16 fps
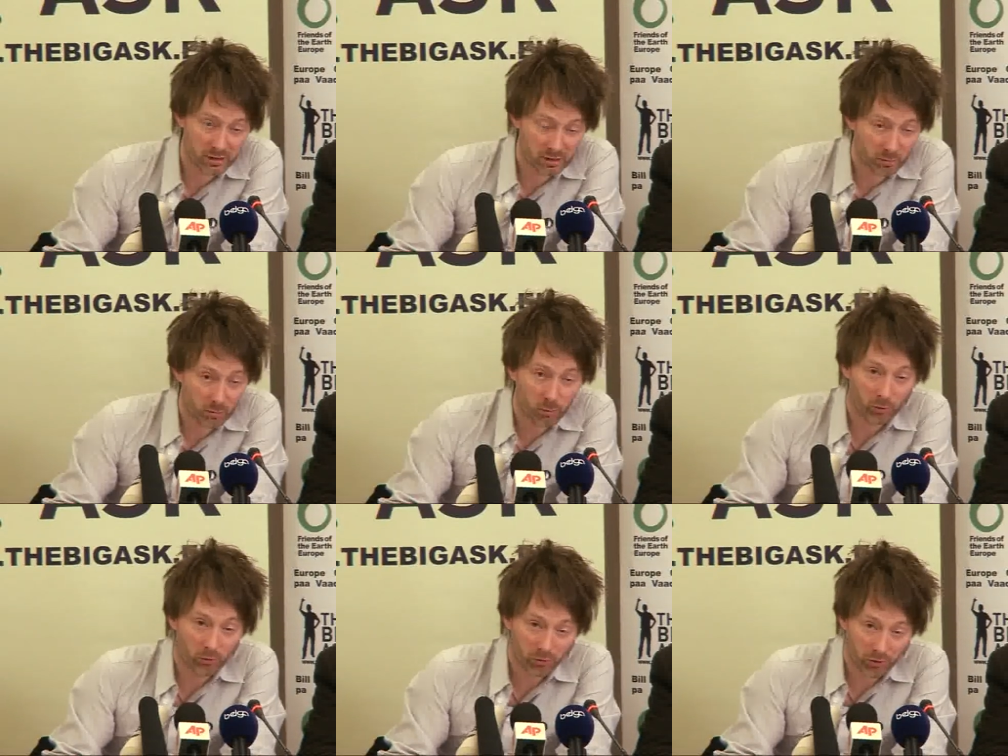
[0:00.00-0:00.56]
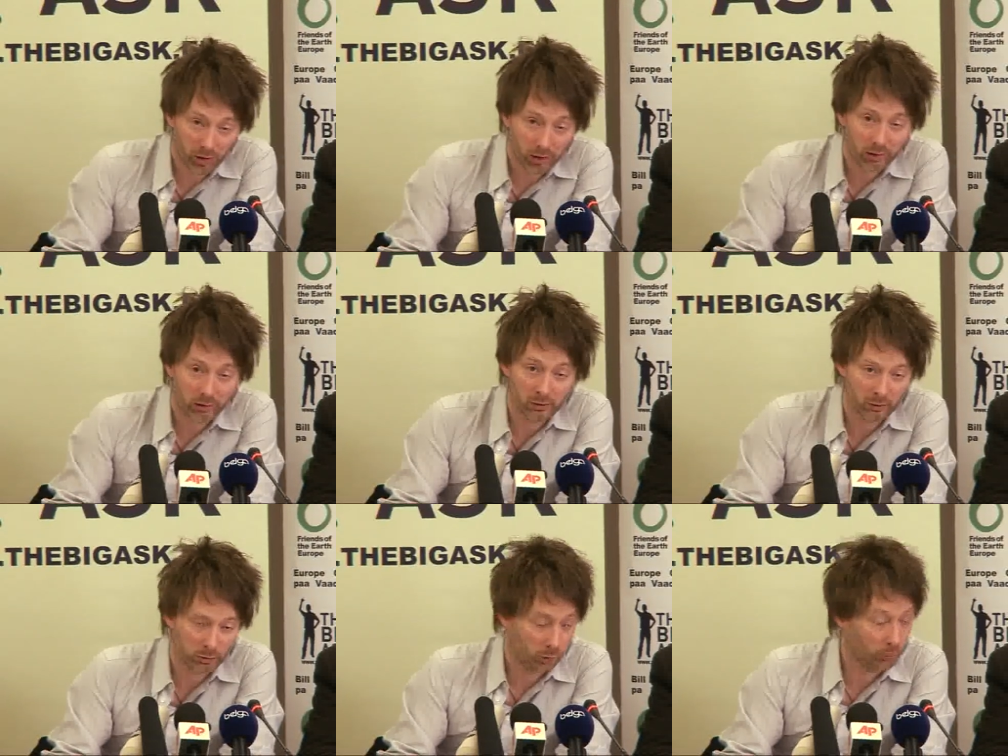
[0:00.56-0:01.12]
simple
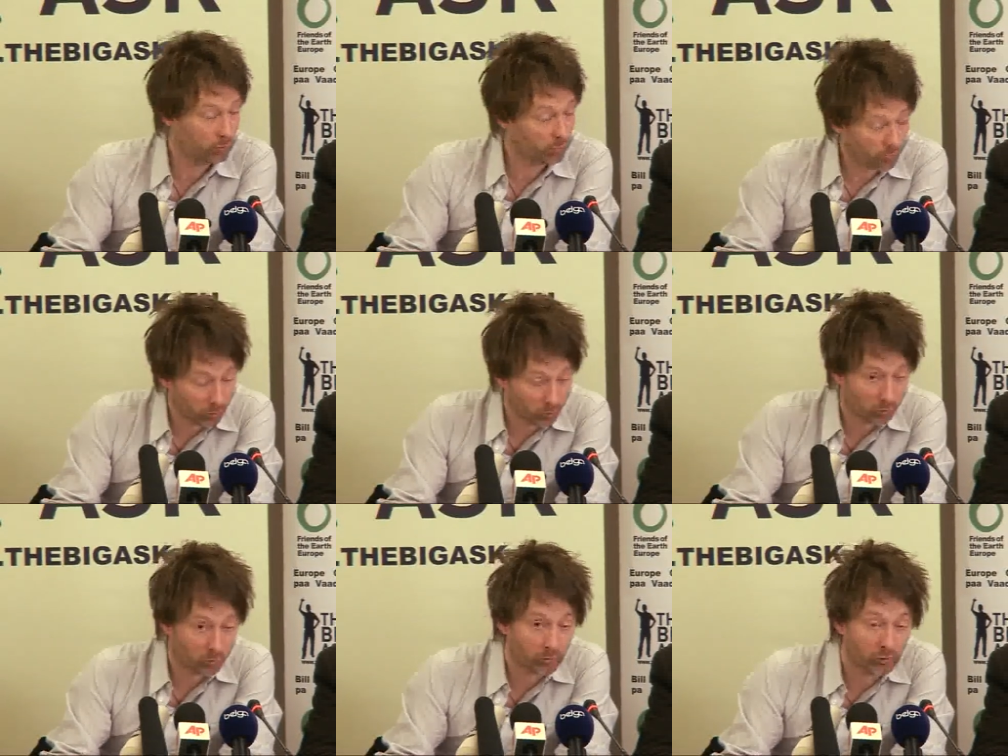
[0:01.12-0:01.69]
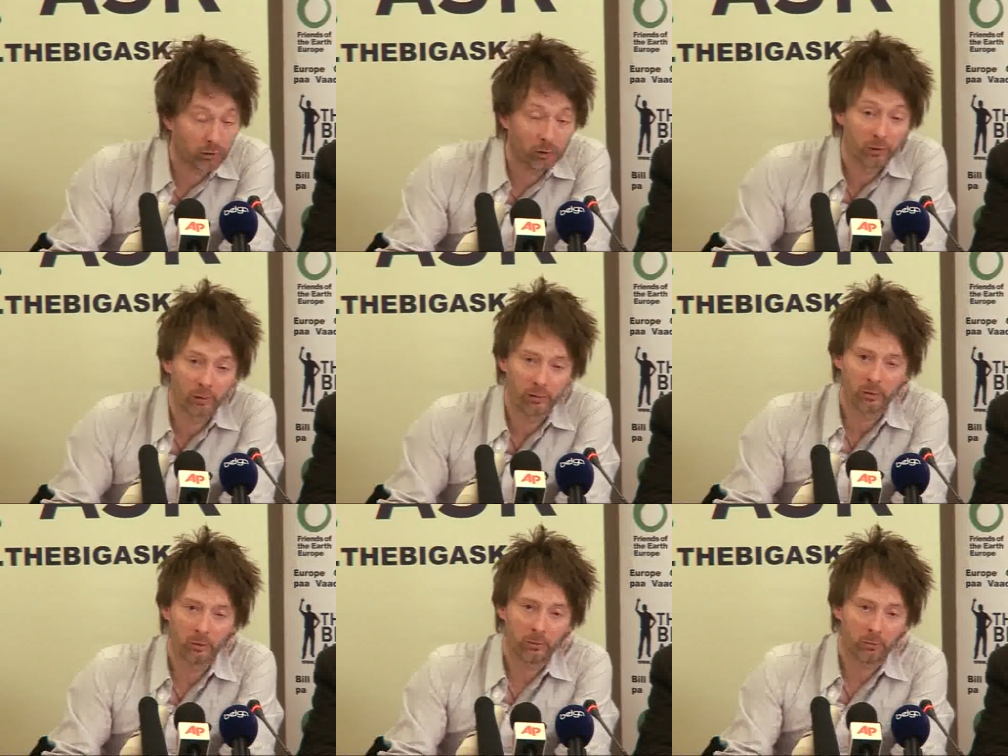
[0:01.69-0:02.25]
thing, you'd thought,
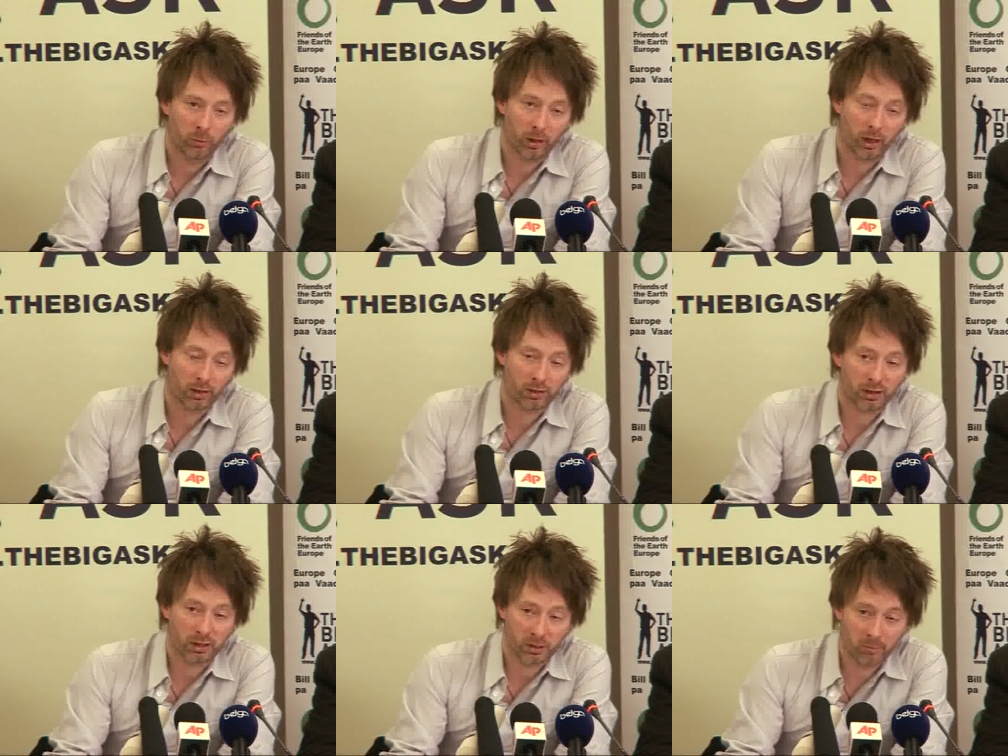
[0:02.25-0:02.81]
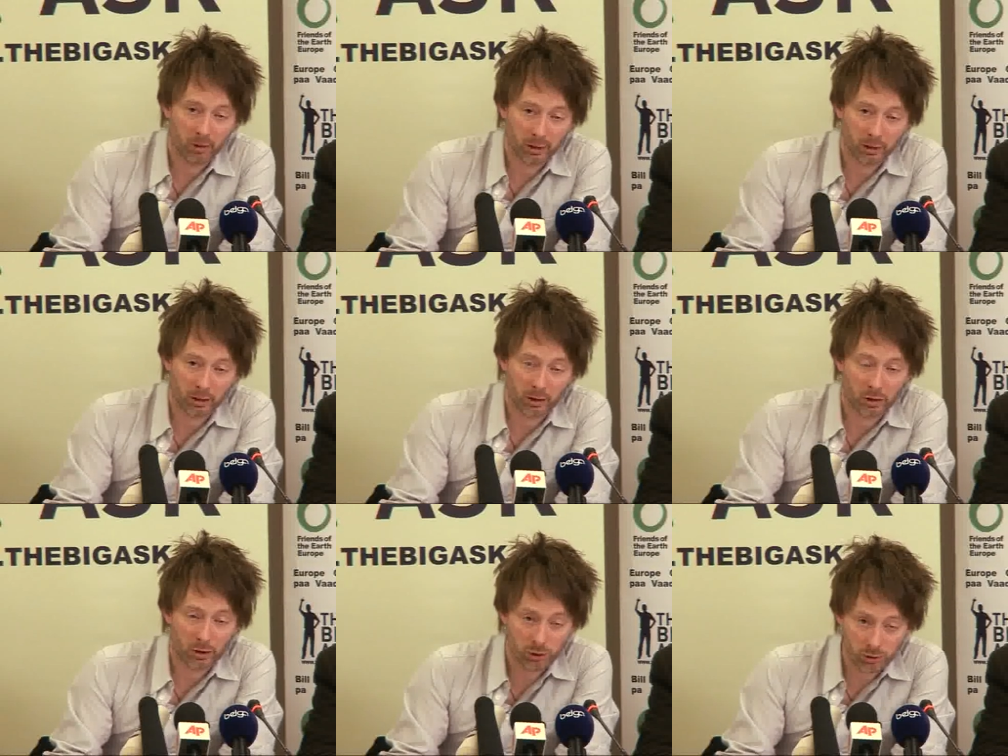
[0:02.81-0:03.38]
would actually make
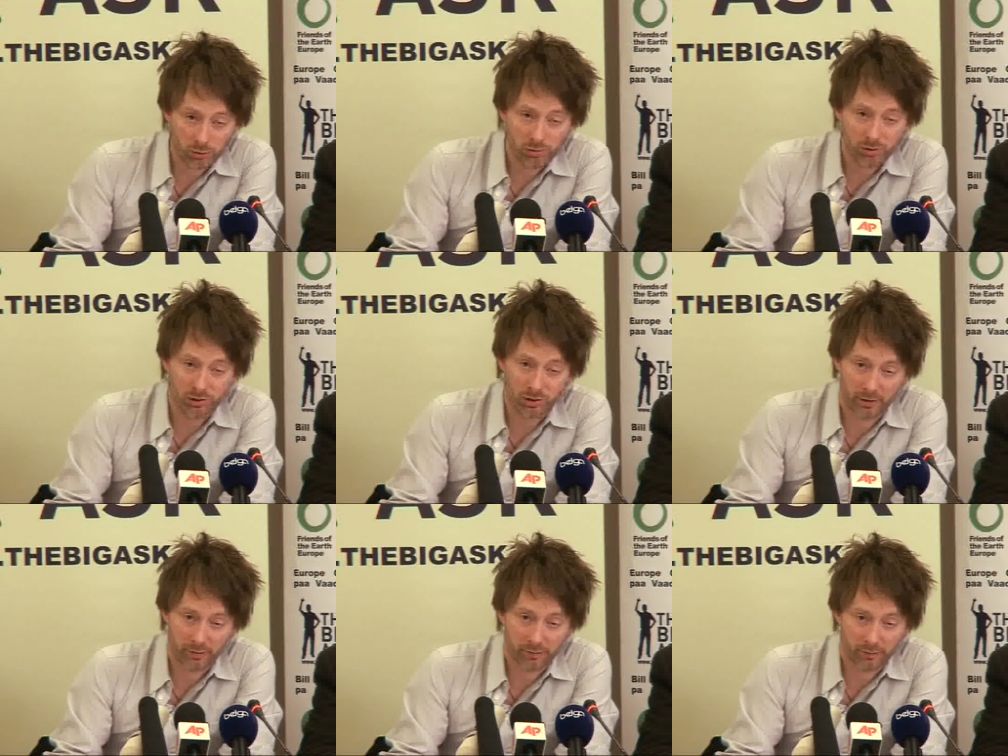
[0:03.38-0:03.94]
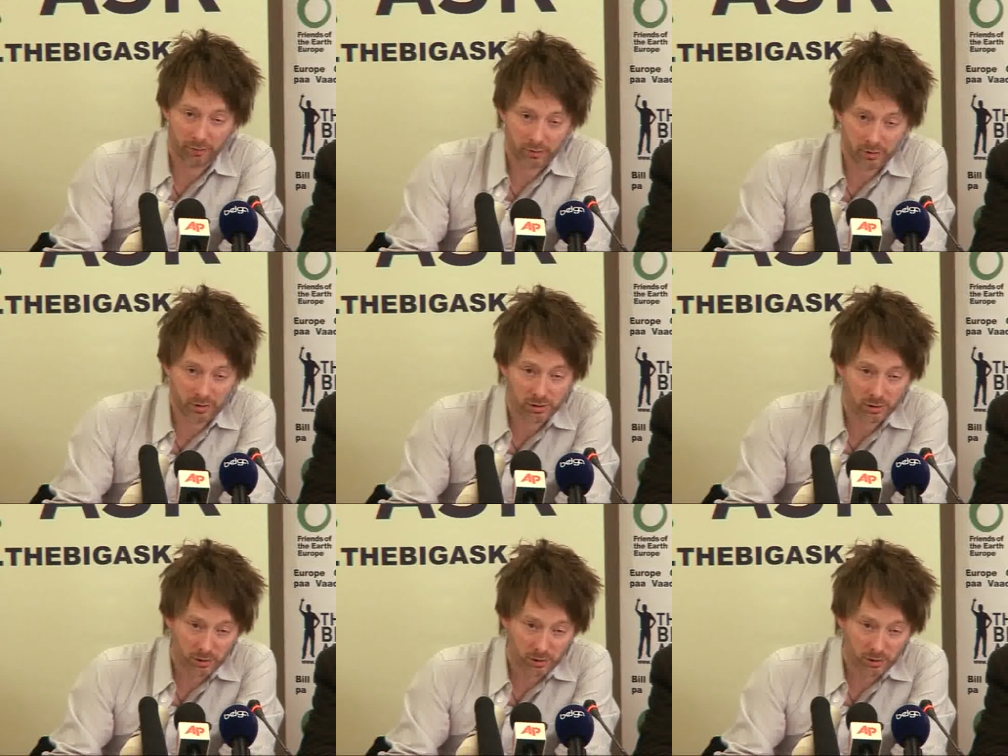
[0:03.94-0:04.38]
a huge difference.